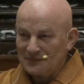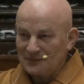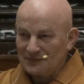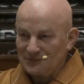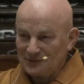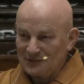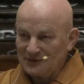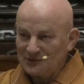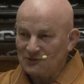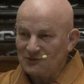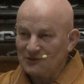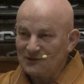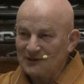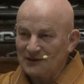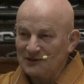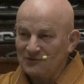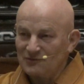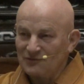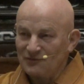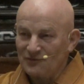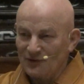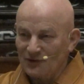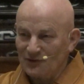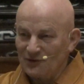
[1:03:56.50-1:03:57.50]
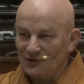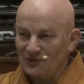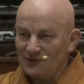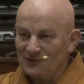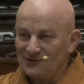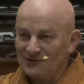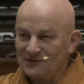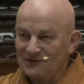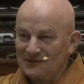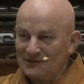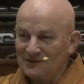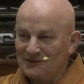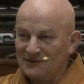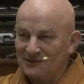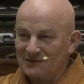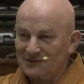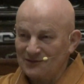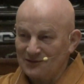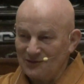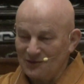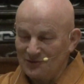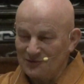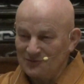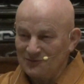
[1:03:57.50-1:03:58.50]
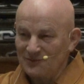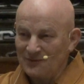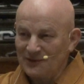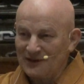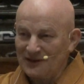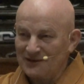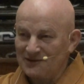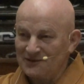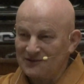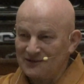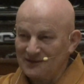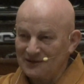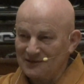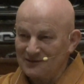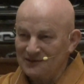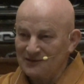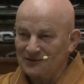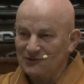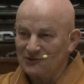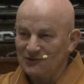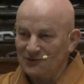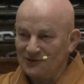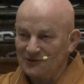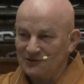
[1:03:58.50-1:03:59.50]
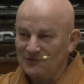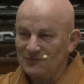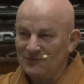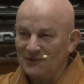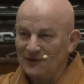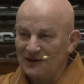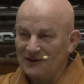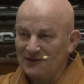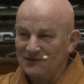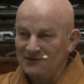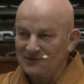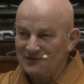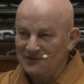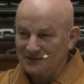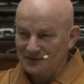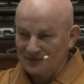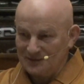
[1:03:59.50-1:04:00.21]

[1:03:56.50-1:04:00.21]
When you can follow the long breath and the short breath,